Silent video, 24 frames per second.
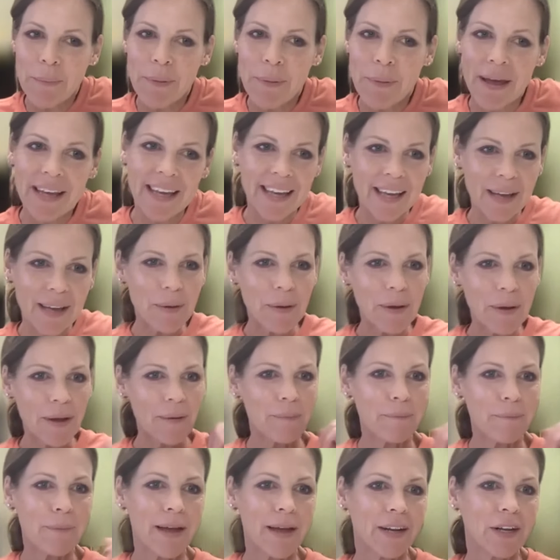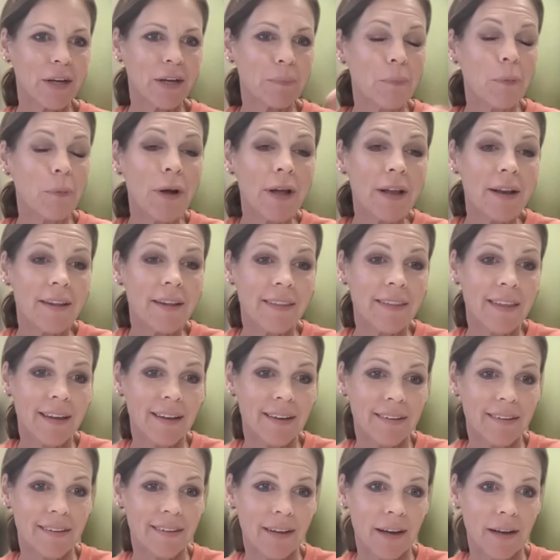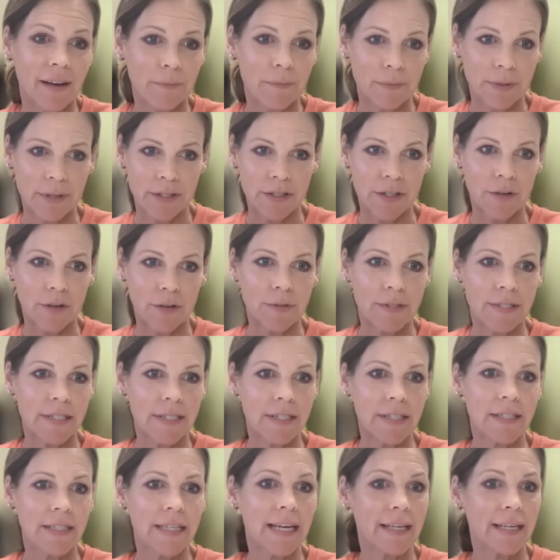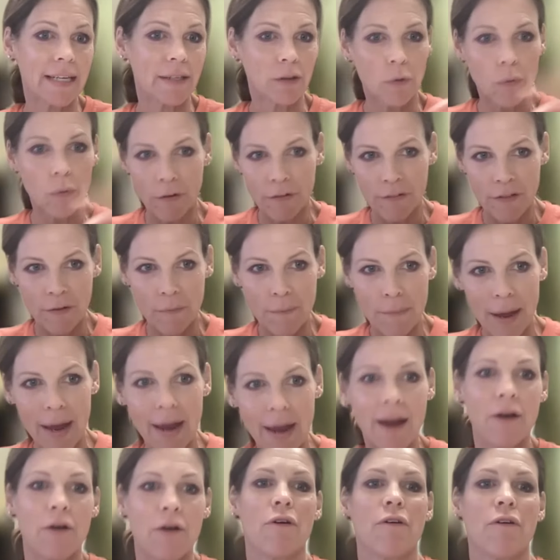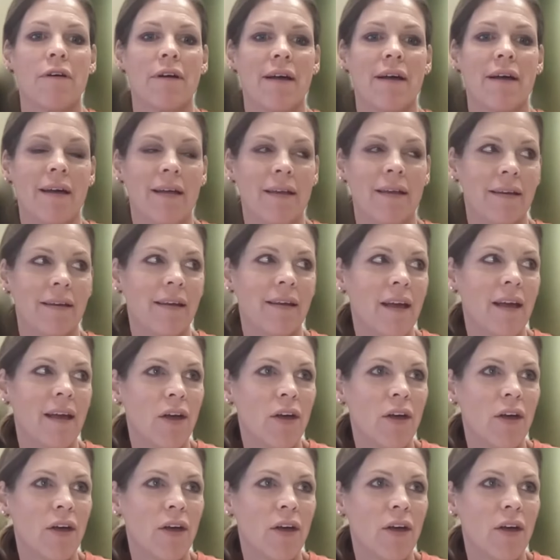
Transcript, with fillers: Becky made a good point that uh, you know, it's like Lord of the Manor and